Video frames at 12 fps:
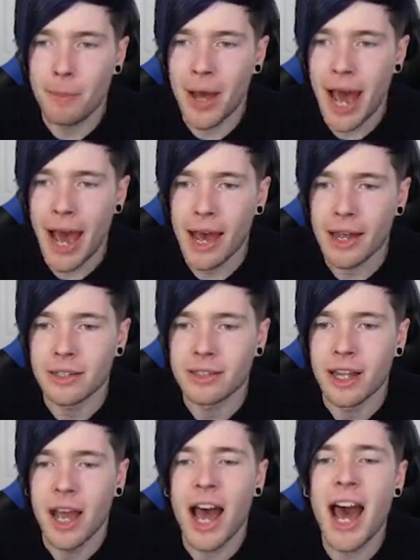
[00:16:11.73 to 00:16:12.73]
bad.
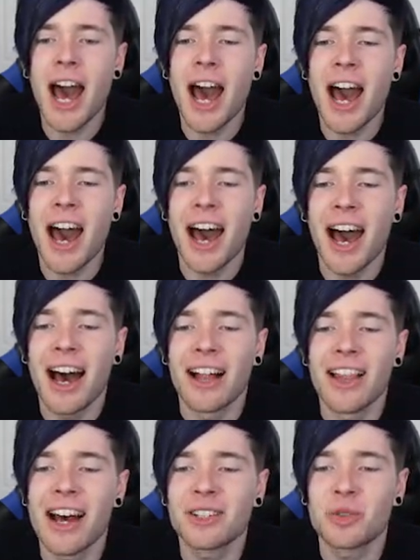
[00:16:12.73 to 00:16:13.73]

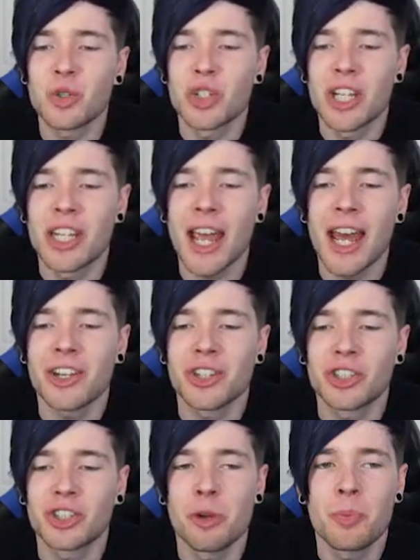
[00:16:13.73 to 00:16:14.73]
Ah! That's what you get,
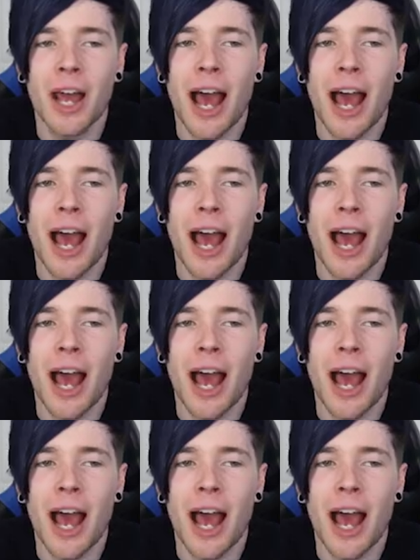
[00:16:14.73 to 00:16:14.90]
you stupid